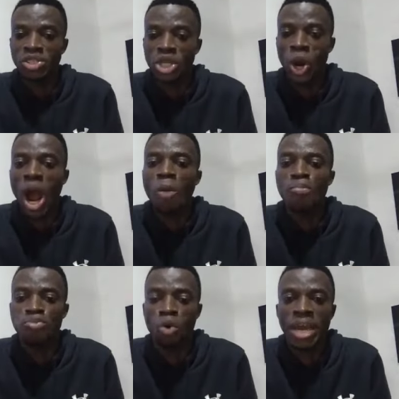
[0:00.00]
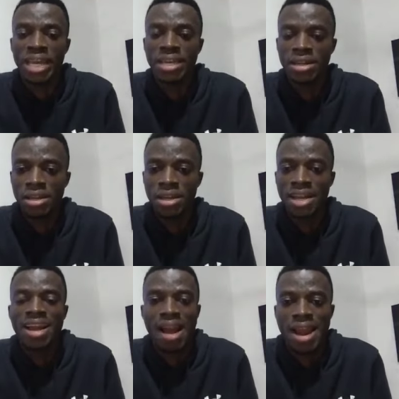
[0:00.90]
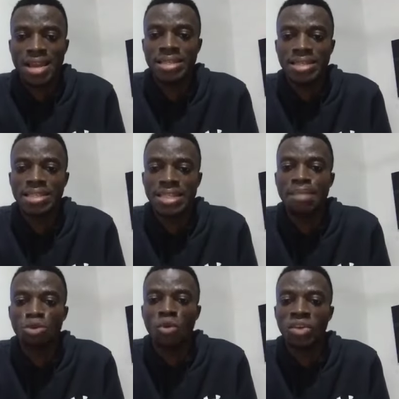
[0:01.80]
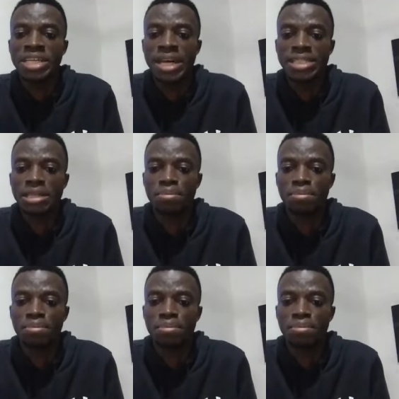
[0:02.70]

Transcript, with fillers: know how broken ghana is in terms of leadership